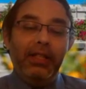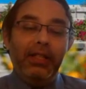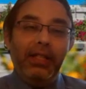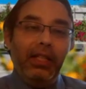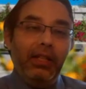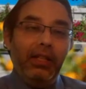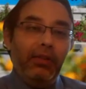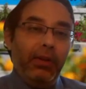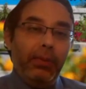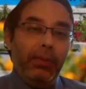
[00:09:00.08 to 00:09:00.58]

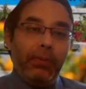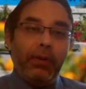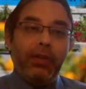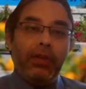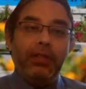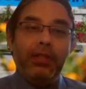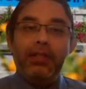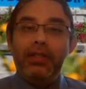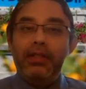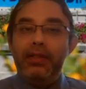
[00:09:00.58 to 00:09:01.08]
delivery
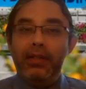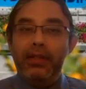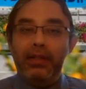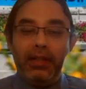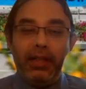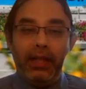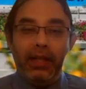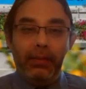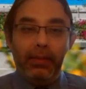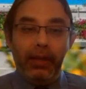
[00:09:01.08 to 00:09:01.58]
process is the
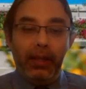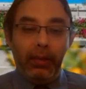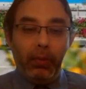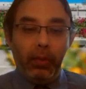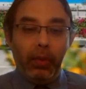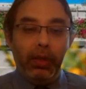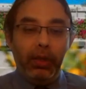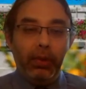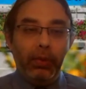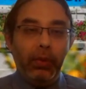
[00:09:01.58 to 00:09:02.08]
same, right?
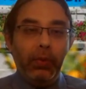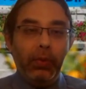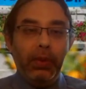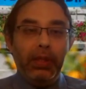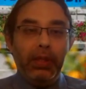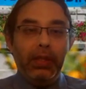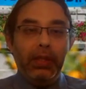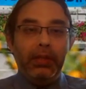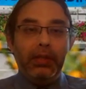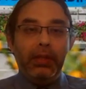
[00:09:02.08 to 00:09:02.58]
Whatever we
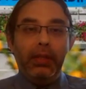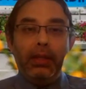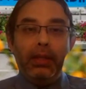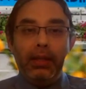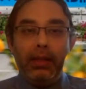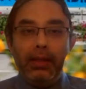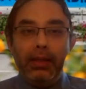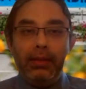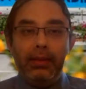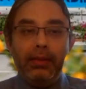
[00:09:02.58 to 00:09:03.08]
teach in
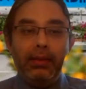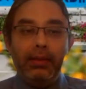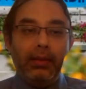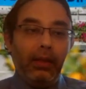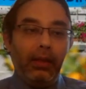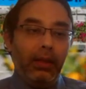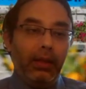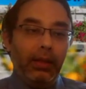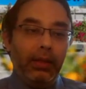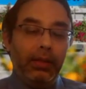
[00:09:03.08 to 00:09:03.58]
class
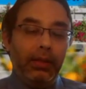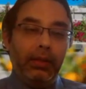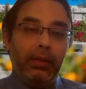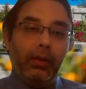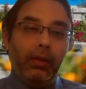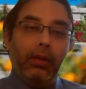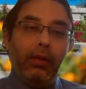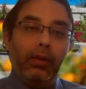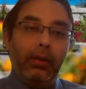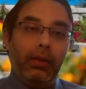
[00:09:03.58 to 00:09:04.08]
is
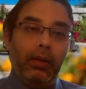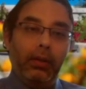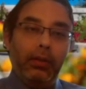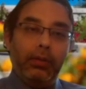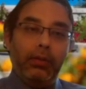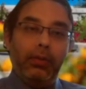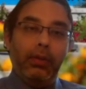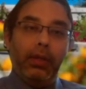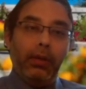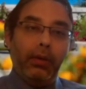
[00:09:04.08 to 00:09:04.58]
uh,
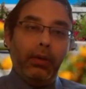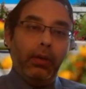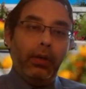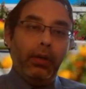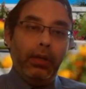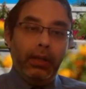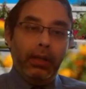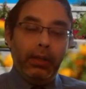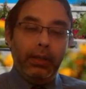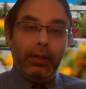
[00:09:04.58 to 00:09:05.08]
also
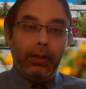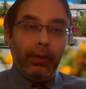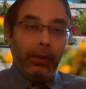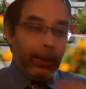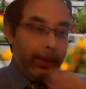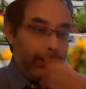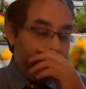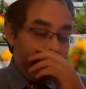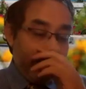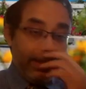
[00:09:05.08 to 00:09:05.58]
recorded. So
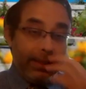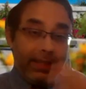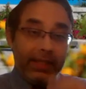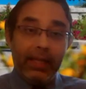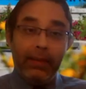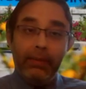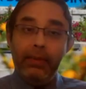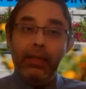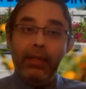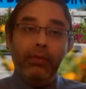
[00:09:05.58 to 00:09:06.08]
it's the
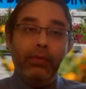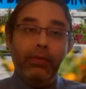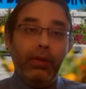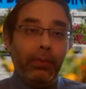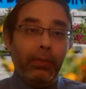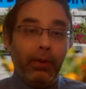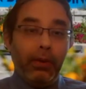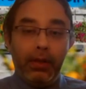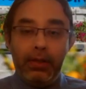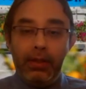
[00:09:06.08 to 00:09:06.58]
same delivery
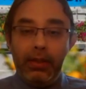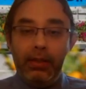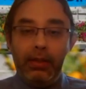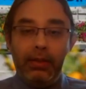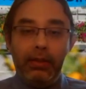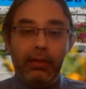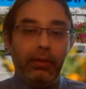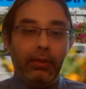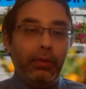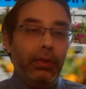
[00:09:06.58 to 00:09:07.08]
process.
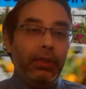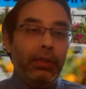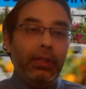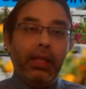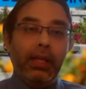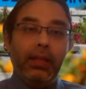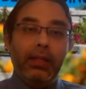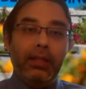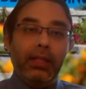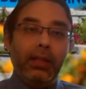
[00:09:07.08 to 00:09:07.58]
Students
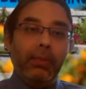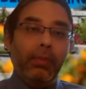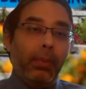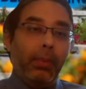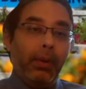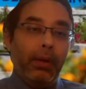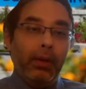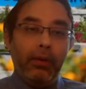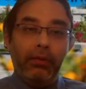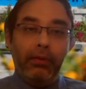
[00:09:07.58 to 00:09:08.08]
get the same
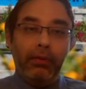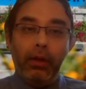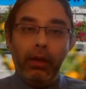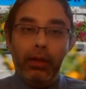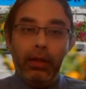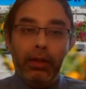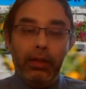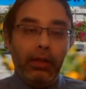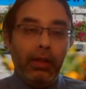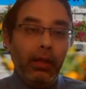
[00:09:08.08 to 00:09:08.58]
amount of
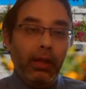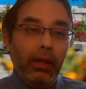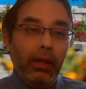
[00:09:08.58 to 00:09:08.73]
knowledge.